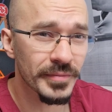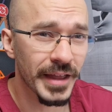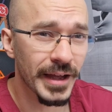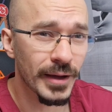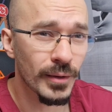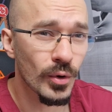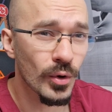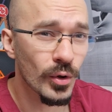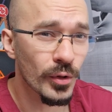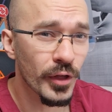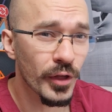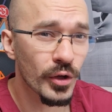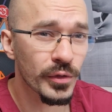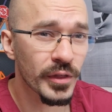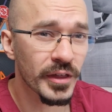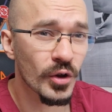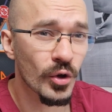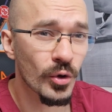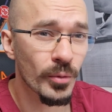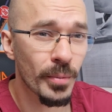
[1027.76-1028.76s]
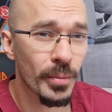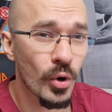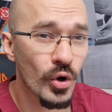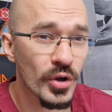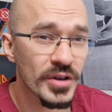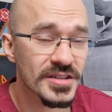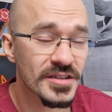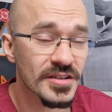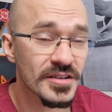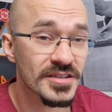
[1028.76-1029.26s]
Now, although they're not
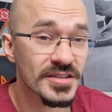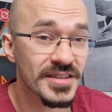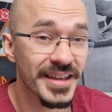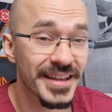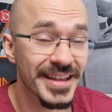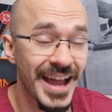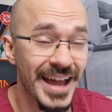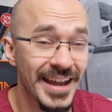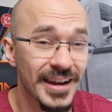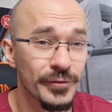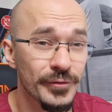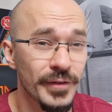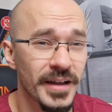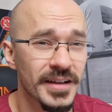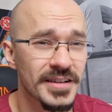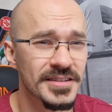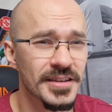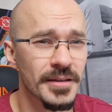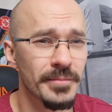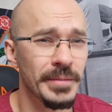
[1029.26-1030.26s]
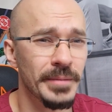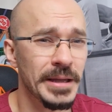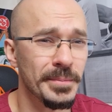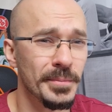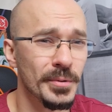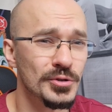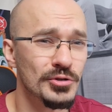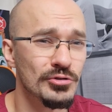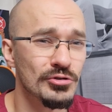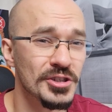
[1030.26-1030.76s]
poisonous, they can affect some
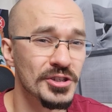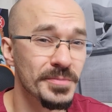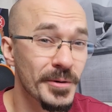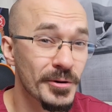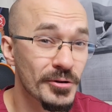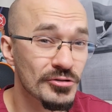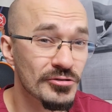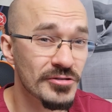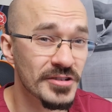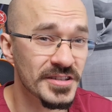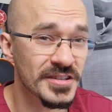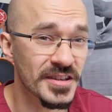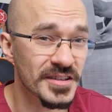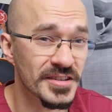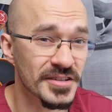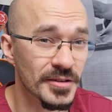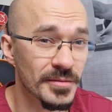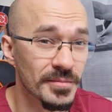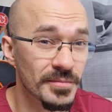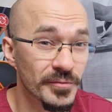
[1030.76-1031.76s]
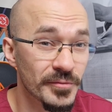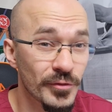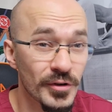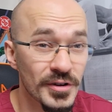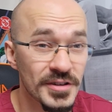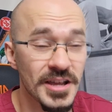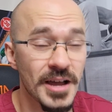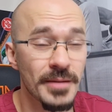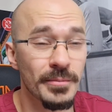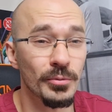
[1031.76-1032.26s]
people's respiratory system, for
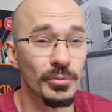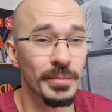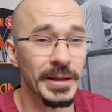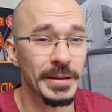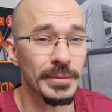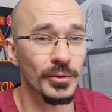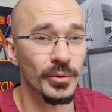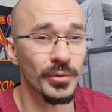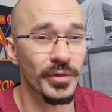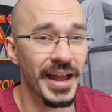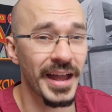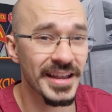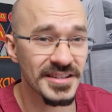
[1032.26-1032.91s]
example, people with